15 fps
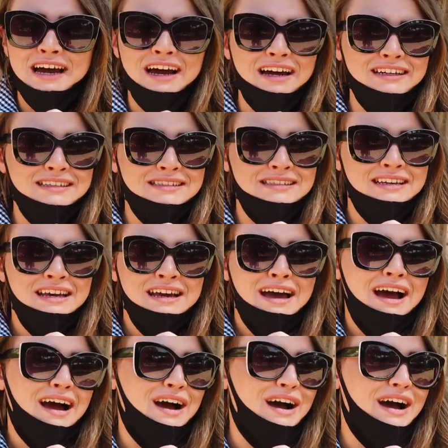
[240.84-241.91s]
ducks,
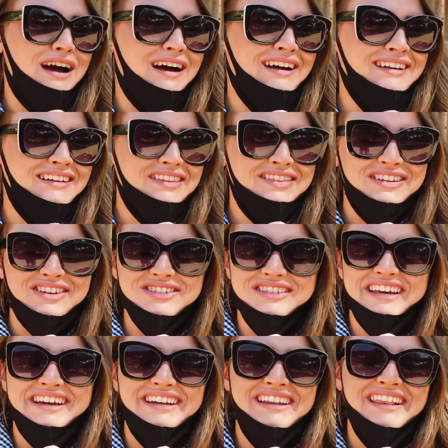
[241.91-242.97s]

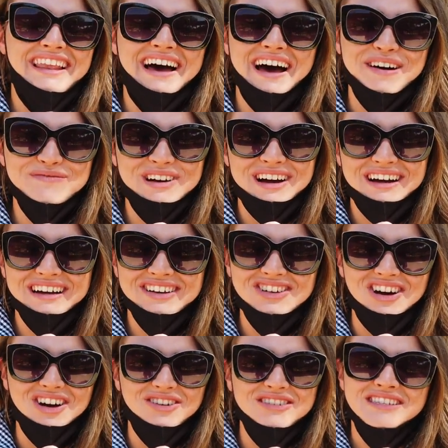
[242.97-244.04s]
there's like a llama,
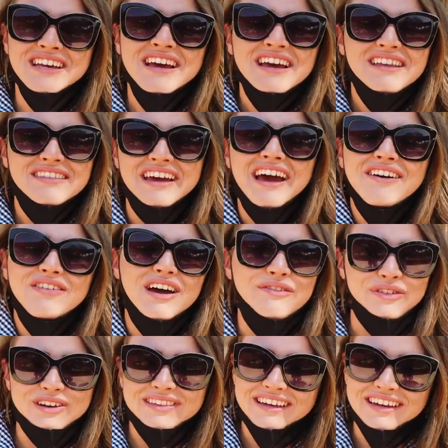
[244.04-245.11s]
goats, they have
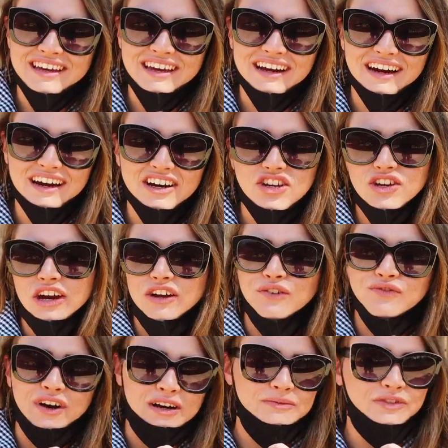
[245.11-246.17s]
everything here. You get
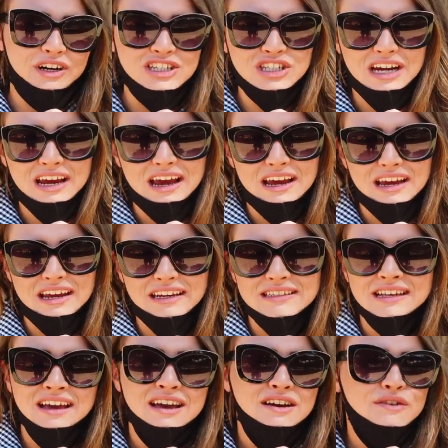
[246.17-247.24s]
your farm fresh
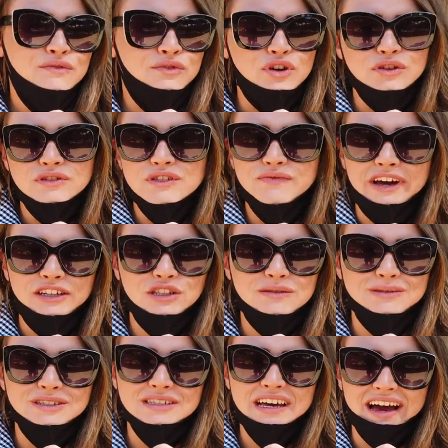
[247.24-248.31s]
eggs, fruits,
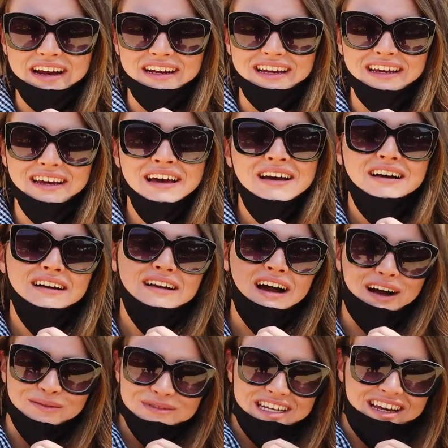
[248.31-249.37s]
vegetables, honey.
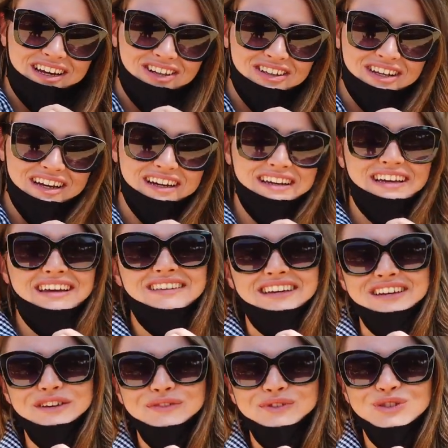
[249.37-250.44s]
Come take a look, and
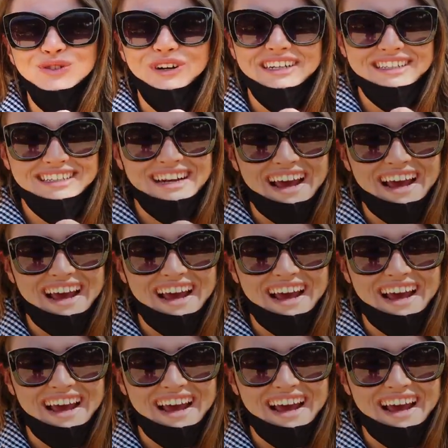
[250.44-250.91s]
thank you for joining